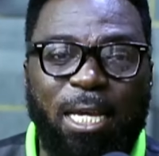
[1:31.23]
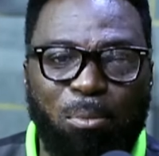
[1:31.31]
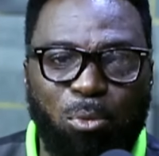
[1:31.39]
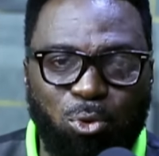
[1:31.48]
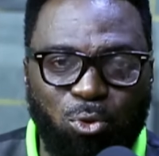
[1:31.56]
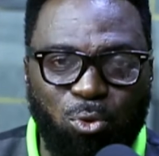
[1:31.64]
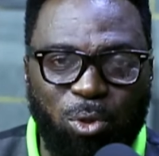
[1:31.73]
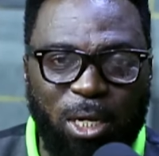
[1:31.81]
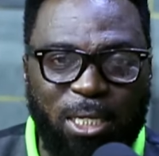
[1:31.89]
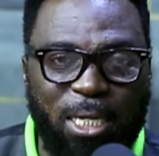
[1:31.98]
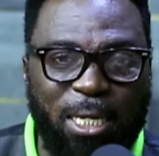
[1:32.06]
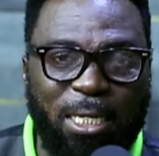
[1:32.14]
mutu e
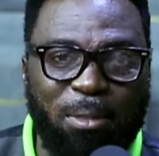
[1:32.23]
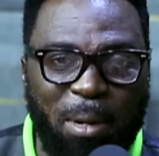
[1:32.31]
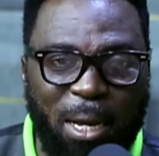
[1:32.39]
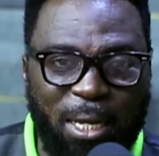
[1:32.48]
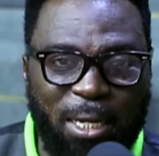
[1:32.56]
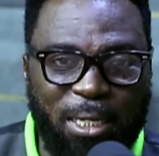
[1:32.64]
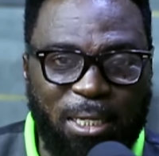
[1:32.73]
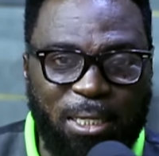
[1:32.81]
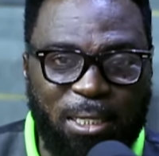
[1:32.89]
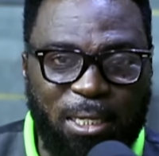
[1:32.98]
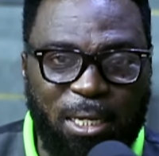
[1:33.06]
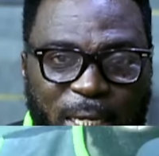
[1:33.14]
de na de ba
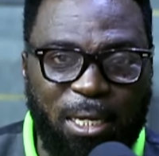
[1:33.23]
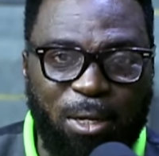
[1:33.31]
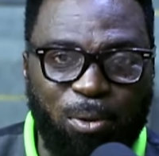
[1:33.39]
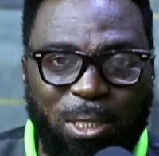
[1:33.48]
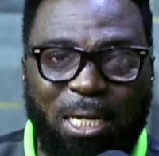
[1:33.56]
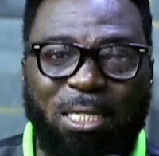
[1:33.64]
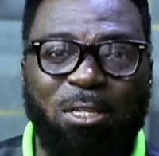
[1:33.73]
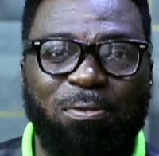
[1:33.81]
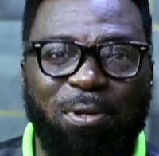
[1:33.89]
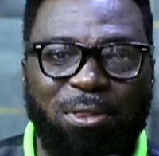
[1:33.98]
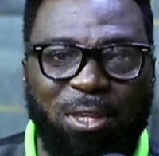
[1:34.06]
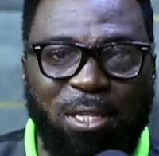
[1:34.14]
what are some of
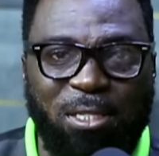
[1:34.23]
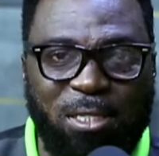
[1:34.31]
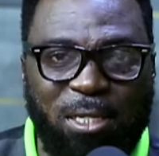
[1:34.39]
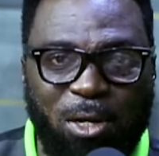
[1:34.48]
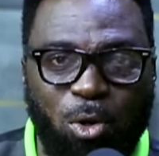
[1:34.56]
the things that